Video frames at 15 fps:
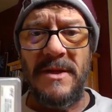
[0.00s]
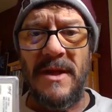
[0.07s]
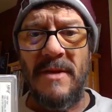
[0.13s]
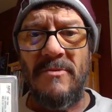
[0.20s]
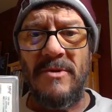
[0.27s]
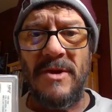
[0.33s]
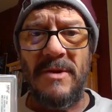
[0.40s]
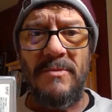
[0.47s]

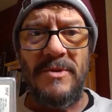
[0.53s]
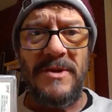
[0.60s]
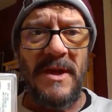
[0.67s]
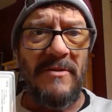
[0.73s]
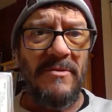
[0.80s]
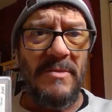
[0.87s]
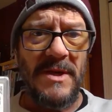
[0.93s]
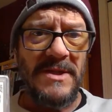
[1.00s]
that we're going to put
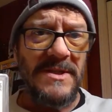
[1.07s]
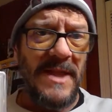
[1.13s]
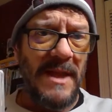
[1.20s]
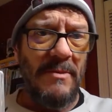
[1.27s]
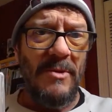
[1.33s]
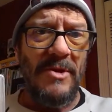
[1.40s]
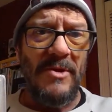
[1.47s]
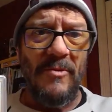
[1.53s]
everybody's
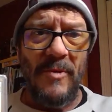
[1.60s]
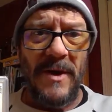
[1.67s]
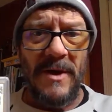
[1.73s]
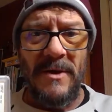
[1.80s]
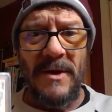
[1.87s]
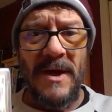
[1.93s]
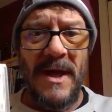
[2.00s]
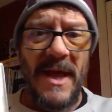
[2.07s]
name on the
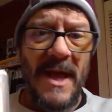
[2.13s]
wheel,